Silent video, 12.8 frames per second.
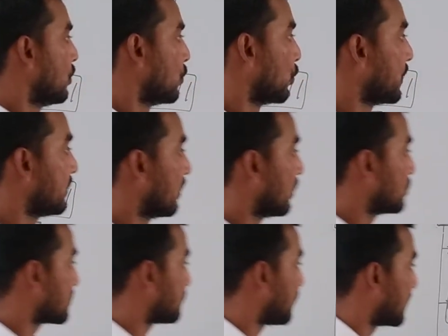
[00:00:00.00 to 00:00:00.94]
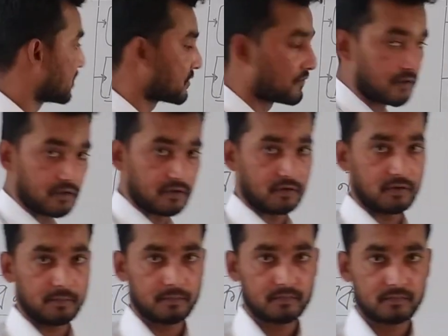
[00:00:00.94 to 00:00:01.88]
Without a finite
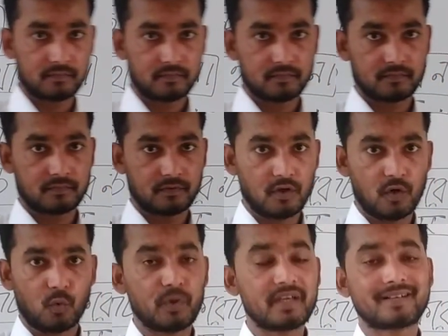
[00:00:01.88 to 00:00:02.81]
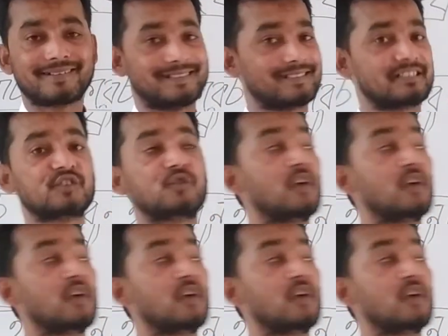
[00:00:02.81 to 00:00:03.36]
verb, we can't